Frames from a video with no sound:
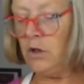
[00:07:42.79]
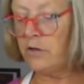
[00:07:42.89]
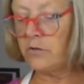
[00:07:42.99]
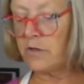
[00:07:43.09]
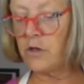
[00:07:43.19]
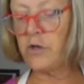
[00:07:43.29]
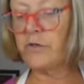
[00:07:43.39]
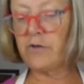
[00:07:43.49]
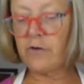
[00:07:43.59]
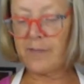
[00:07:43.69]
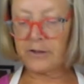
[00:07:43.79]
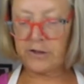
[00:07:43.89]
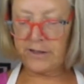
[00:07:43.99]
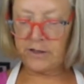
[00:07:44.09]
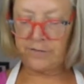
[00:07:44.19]
Use your
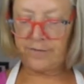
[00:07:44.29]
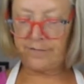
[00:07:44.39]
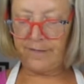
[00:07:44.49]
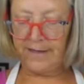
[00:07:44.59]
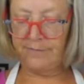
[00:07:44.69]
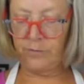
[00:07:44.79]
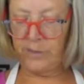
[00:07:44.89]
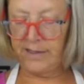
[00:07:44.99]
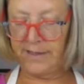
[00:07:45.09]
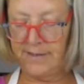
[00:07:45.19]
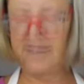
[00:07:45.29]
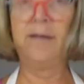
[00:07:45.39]
imagination for flavour with this.